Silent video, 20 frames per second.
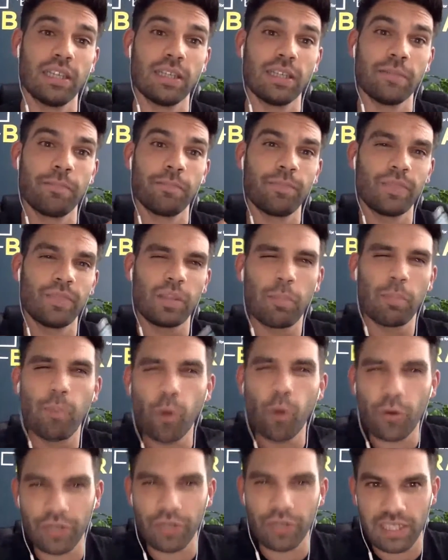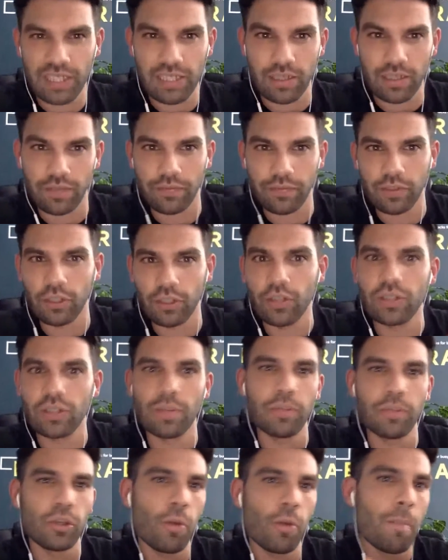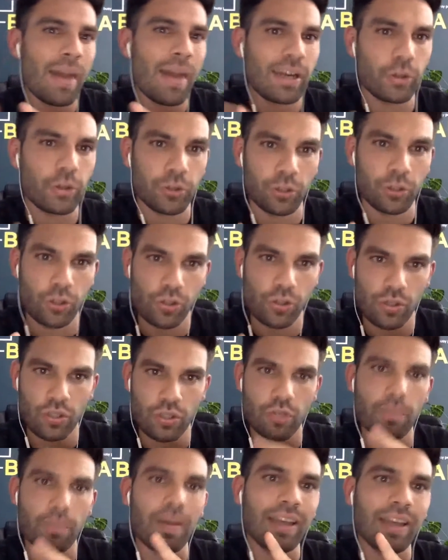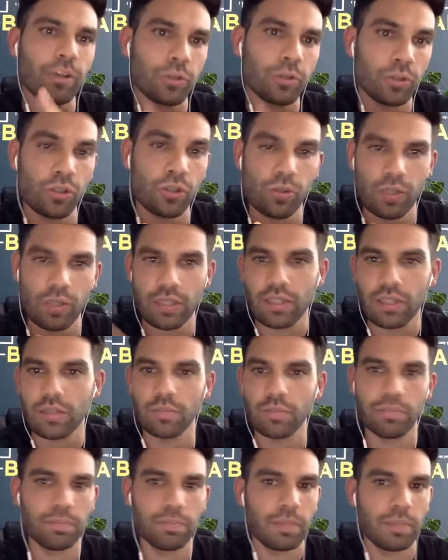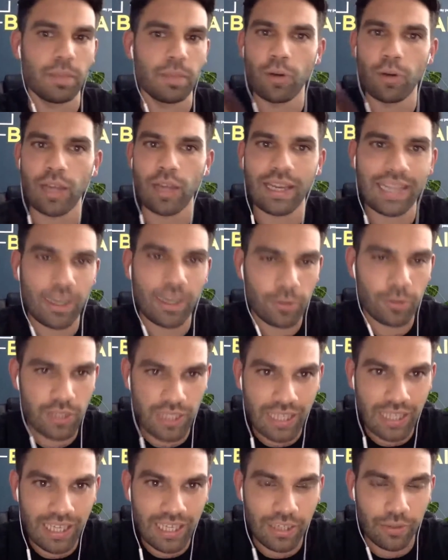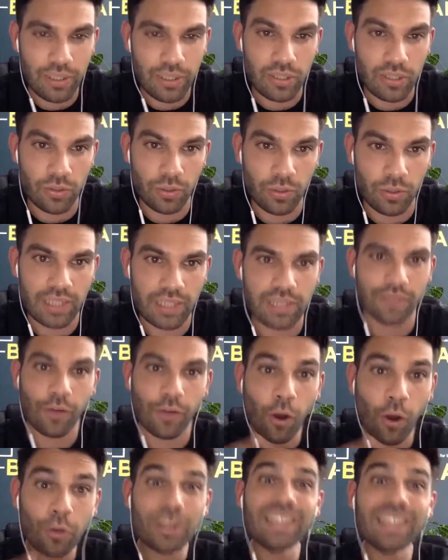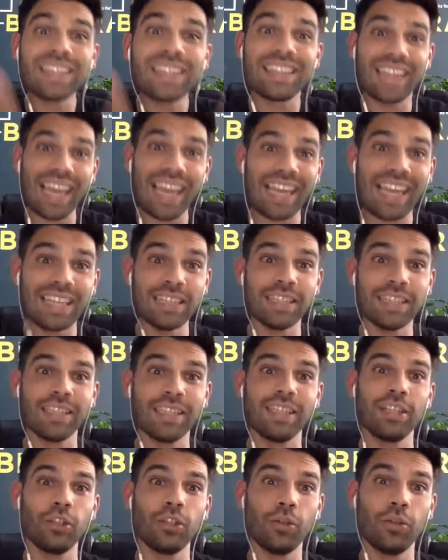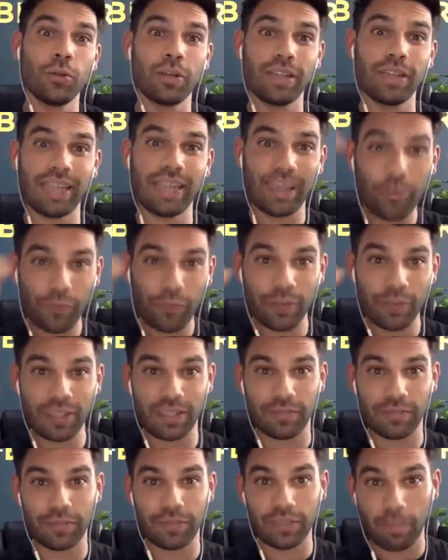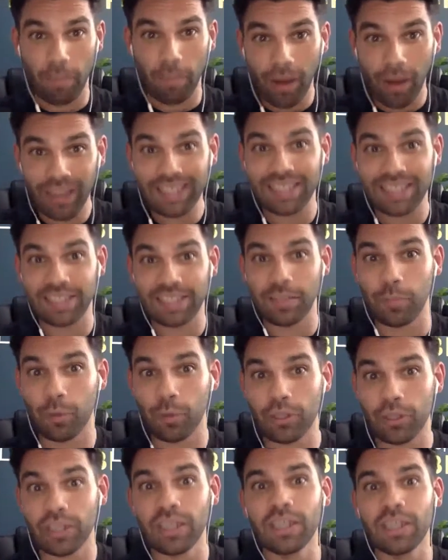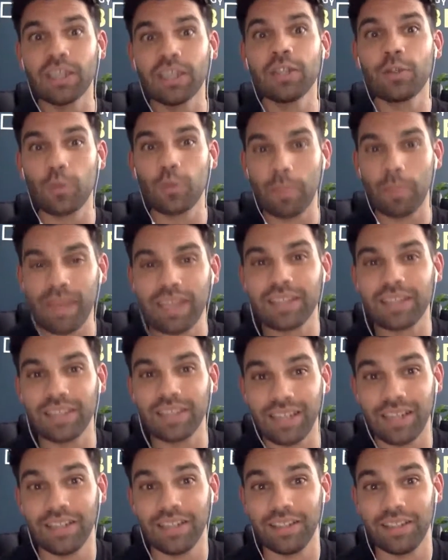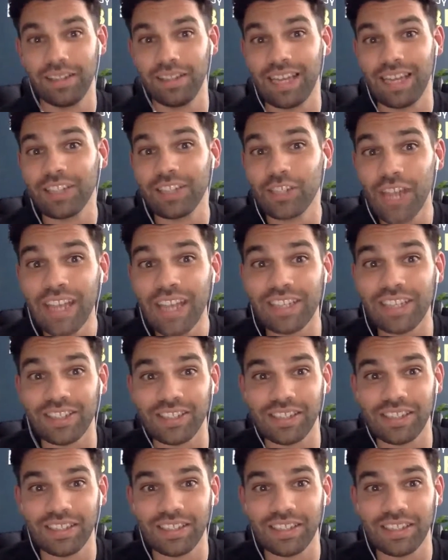the boring stuff, you know, your macronutrients, your micronutrients. People like counting calories and all that stuff. Only then you are healthy enough in the mind and in the body to make that change.